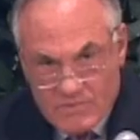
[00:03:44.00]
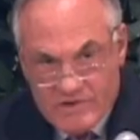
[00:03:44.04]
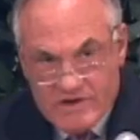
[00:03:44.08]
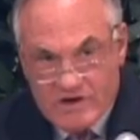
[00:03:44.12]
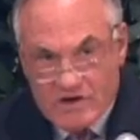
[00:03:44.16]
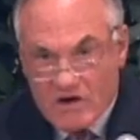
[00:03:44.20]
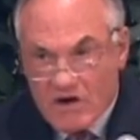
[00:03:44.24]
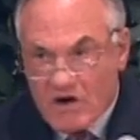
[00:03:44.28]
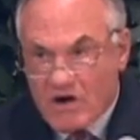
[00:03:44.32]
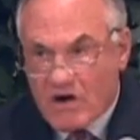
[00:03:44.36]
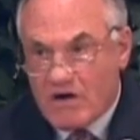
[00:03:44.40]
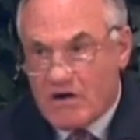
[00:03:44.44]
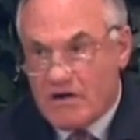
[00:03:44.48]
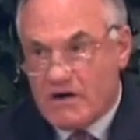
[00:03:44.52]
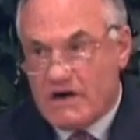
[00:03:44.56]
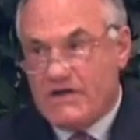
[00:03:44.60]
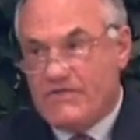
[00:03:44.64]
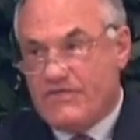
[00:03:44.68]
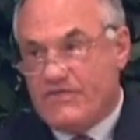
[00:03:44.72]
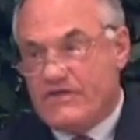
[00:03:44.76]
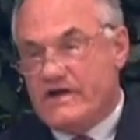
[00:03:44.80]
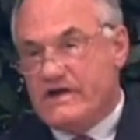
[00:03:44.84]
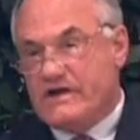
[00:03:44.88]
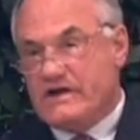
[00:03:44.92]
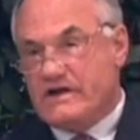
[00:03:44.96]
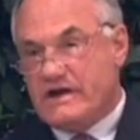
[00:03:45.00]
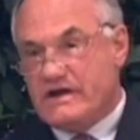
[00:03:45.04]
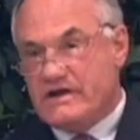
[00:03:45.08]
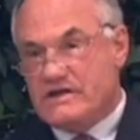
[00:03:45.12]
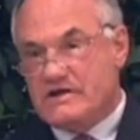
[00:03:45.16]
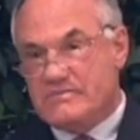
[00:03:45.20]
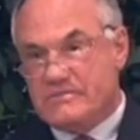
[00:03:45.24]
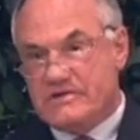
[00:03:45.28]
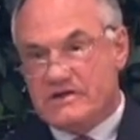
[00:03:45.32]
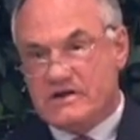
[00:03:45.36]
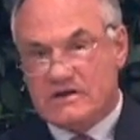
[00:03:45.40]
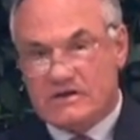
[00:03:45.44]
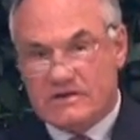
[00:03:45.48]
We are, I think, in
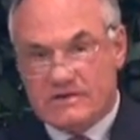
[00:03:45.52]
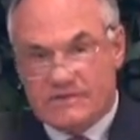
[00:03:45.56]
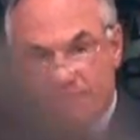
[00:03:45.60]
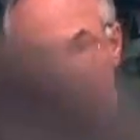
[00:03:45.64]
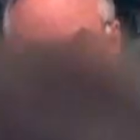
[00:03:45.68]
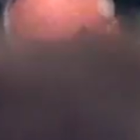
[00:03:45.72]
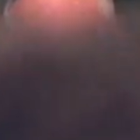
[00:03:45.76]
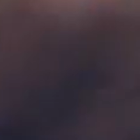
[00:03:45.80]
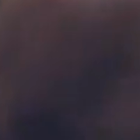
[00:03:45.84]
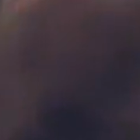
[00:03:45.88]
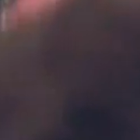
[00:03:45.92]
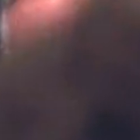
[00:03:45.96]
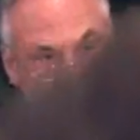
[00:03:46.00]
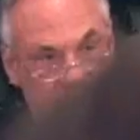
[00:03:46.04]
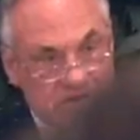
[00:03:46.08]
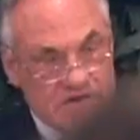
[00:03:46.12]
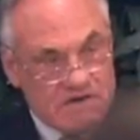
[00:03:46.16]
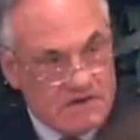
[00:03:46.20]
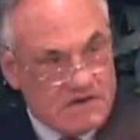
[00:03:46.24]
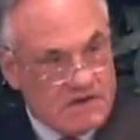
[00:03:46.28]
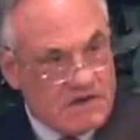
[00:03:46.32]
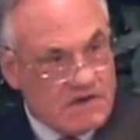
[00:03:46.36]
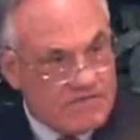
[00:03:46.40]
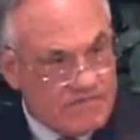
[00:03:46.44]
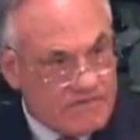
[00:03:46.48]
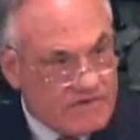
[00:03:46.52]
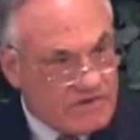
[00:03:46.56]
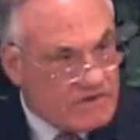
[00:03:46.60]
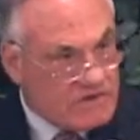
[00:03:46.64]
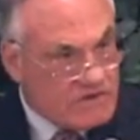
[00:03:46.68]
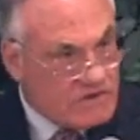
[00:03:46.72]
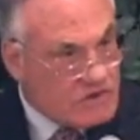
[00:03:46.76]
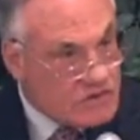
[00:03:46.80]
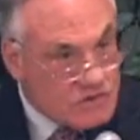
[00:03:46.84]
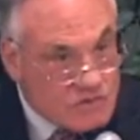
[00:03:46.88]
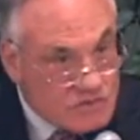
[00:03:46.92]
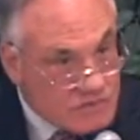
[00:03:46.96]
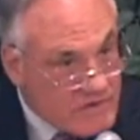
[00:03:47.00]
the middle of
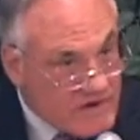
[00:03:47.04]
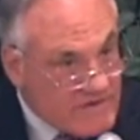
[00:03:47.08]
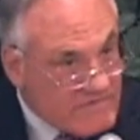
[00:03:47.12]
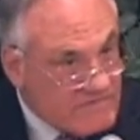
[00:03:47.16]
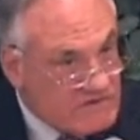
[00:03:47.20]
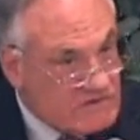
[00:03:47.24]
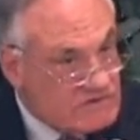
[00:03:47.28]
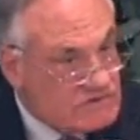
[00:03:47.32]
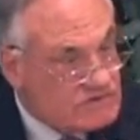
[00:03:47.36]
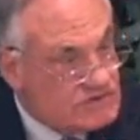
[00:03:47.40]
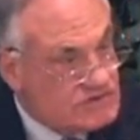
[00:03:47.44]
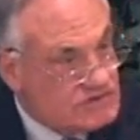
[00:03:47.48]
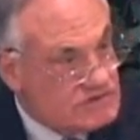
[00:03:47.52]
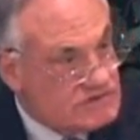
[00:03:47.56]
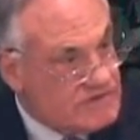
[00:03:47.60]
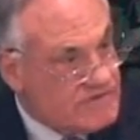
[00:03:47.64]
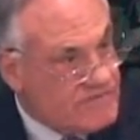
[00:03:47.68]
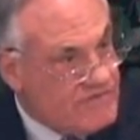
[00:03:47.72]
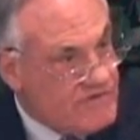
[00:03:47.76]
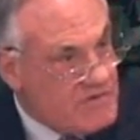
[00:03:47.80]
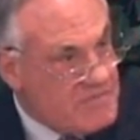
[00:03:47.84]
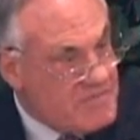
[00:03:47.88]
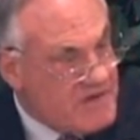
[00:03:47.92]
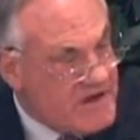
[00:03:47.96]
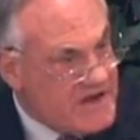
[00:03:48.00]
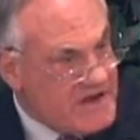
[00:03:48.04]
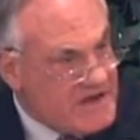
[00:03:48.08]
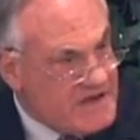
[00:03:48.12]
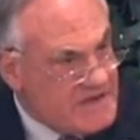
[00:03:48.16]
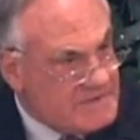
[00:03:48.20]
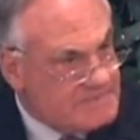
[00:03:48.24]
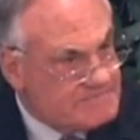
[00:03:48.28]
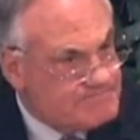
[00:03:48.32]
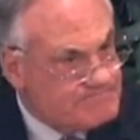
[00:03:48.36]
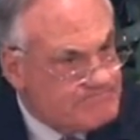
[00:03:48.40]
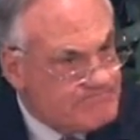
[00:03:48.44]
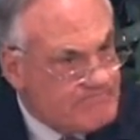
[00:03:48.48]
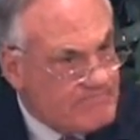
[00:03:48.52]
a new revolution, if you
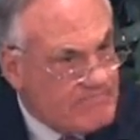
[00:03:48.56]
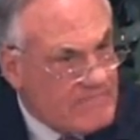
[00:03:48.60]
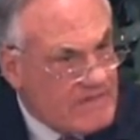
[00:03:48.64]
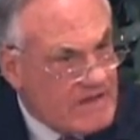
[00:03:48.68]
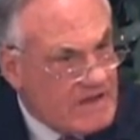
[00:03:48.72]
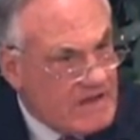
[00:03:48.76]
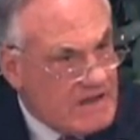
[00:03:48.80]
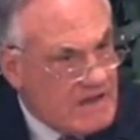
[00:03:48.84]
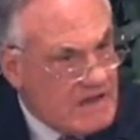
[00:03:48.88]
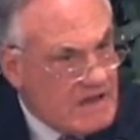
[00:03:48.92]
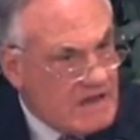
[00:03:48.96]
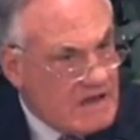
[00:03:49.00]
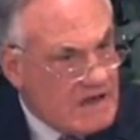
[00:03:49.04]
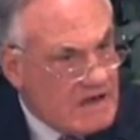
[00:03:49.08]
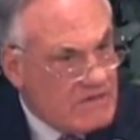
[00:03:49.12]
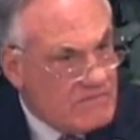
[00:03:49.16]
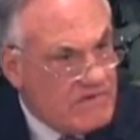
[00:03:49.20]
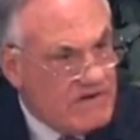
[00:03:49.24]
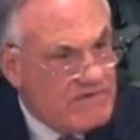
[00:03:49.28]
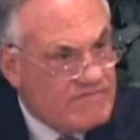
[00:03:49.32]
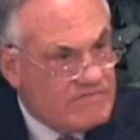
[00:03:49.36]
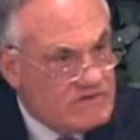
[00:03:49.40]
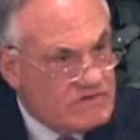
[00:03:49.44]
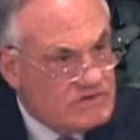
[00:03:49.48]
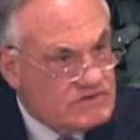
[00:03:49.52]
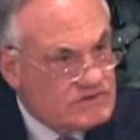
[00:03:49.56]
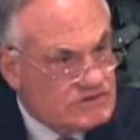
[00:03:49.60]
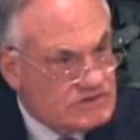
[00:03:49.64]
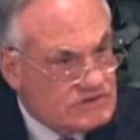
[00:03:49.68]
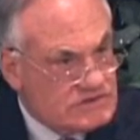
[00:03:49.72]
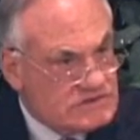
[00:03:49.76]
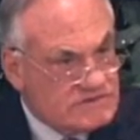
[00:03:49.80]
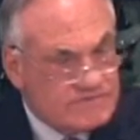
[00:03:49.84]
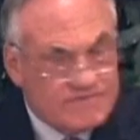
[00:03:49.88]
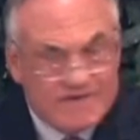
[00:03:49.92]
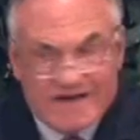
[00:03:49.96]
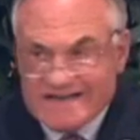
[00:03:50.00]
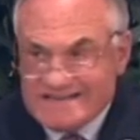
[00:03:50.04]
may, a
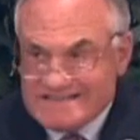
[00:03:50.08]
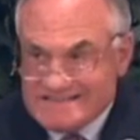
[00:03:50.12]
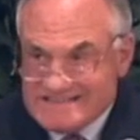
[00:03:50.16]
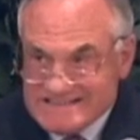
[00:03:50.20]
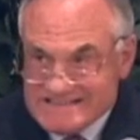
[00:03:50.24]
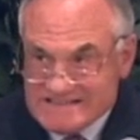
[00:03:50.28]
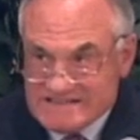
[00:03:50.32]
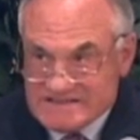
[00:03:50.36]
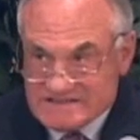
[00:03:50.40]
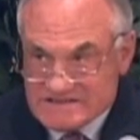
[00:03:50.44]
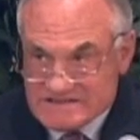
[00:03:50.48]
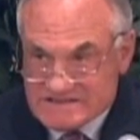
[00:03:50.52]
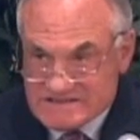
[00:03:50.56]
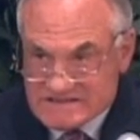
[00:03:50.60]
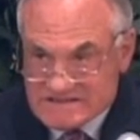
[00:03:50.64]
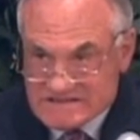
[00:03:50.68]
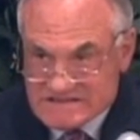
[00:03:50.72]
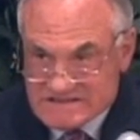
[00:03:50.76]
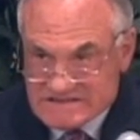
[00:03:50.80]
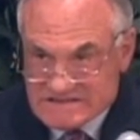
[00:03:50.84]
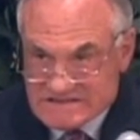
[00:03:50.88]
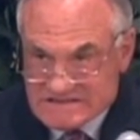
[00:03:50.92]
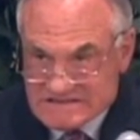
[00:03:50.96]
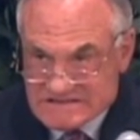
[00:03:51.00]
revolution of ideas.